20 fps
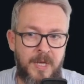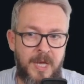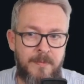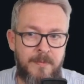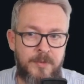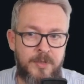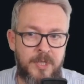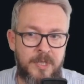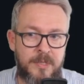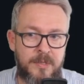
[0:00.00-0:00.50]

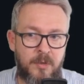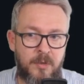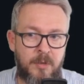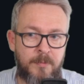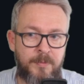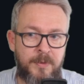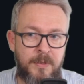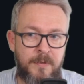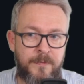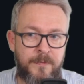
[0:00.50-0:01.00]
I'm just
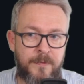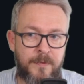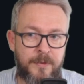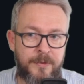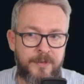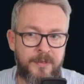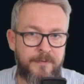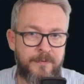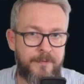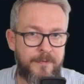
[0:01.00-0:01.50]
opting
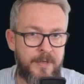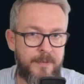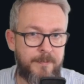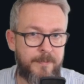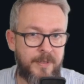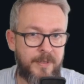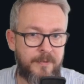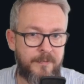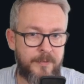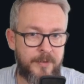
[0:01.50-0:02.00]
for the
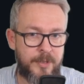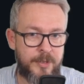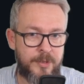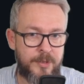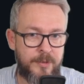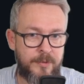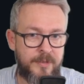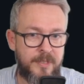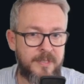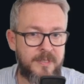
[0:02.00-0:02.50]
FreePad
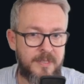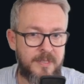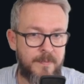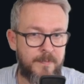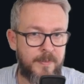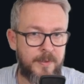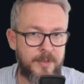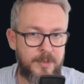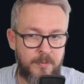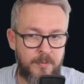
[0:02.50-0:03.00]
version, the
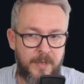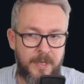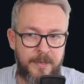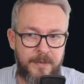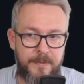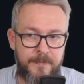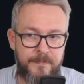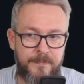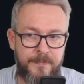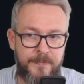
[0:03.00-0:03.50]
simplest
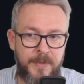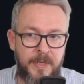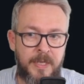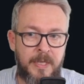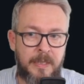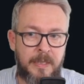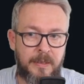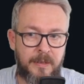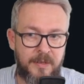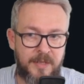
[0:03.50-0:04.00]
one.
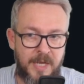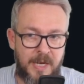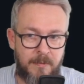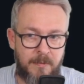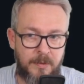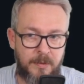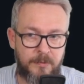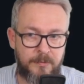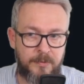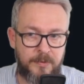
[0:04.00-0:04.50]

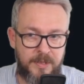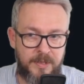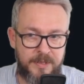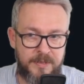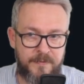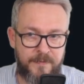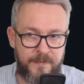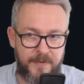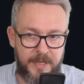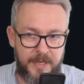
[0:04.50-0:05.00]
Download
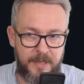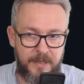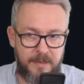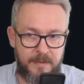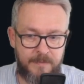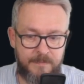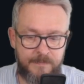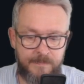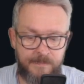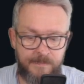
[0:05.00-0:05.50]
this file,
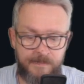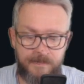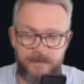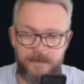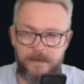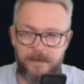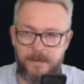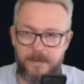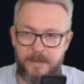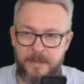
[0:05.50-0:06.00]

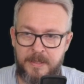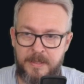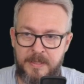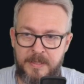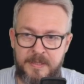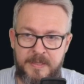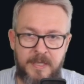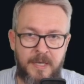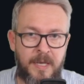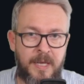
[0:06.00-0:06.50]

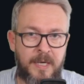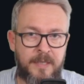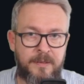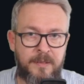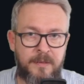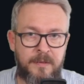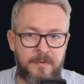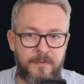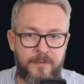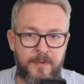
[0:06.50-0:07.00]
select
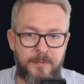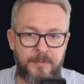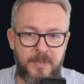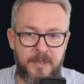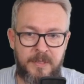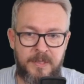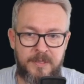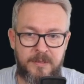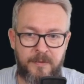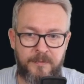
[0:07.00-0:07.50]
it from
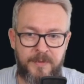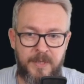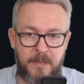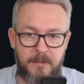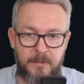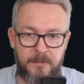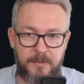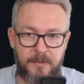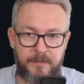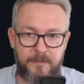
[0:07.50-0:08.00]
the list of
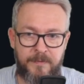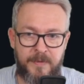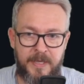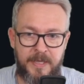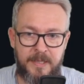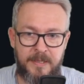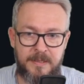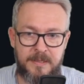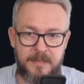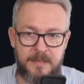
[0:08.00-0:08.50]
downloaded
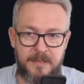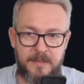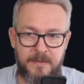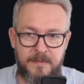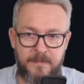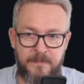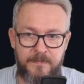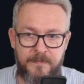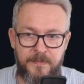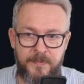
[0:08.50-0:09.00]
files,
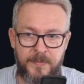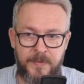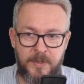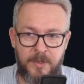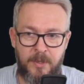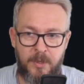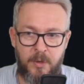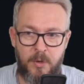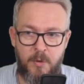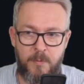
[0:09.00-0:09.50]

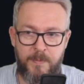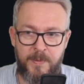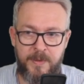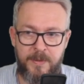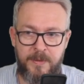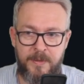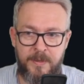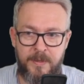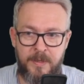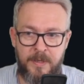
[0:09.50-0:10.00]

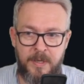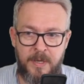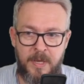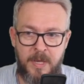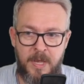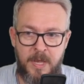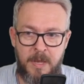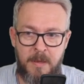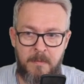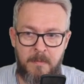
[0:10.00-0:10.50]
open.
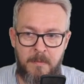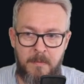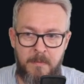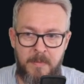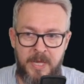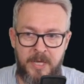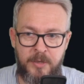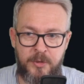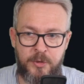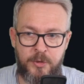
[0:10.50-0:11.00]

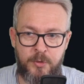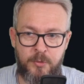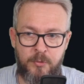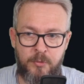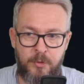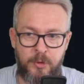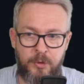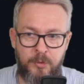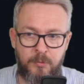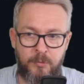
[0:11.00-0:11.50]
Make
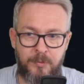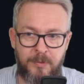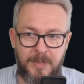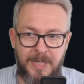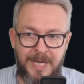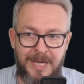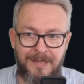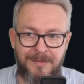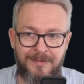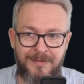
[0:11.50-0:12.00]
sure you
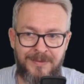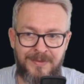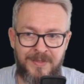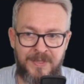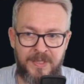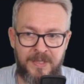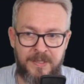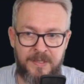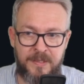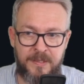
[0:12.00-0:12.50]

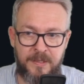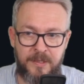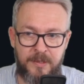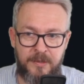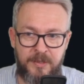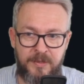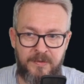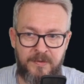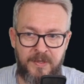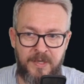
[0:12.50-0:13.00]
untick
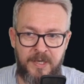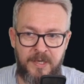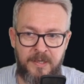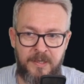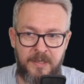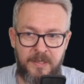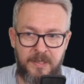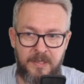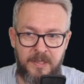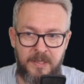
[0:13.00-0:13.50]

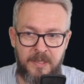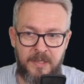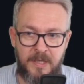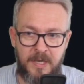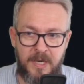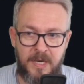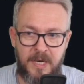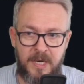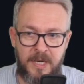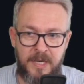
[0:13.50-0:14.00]
Retain
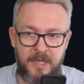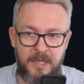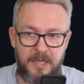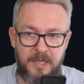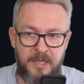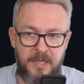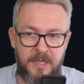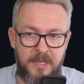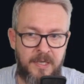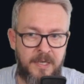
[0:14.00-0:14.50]
I
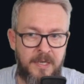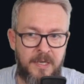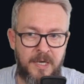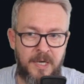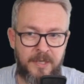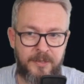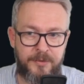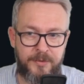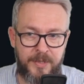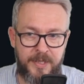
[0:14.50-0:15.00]
E E E
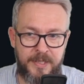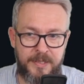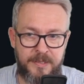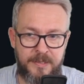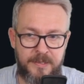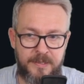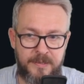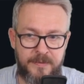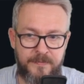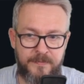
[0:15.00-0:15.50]

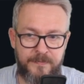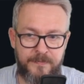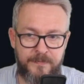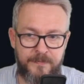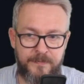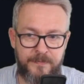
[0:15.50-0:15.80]
Address